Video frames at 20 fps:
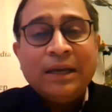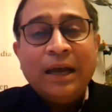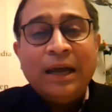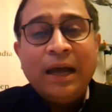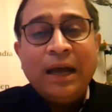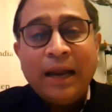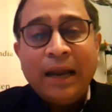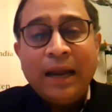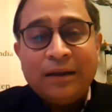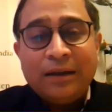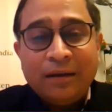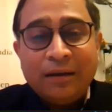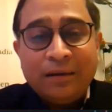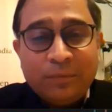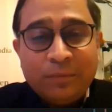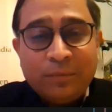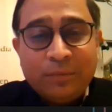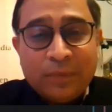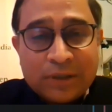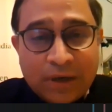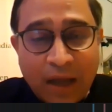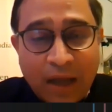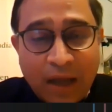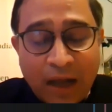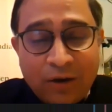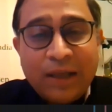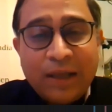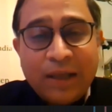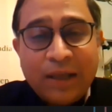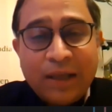And Mr.
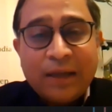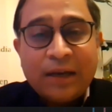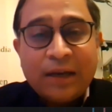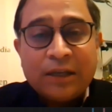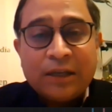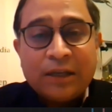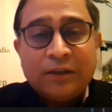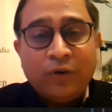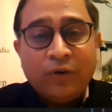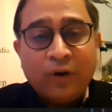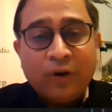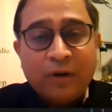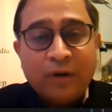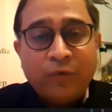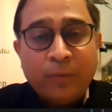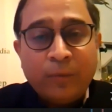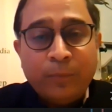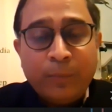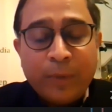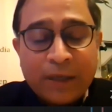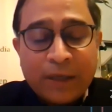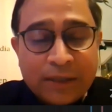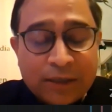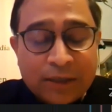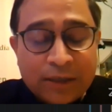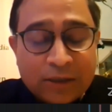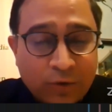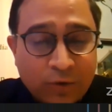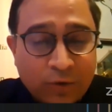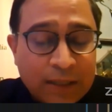Ganguli and Artha Forum for bringing
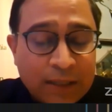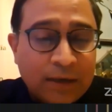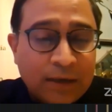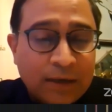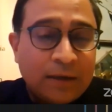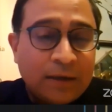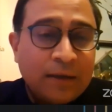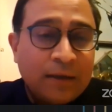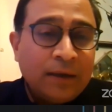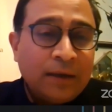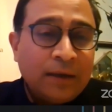us together.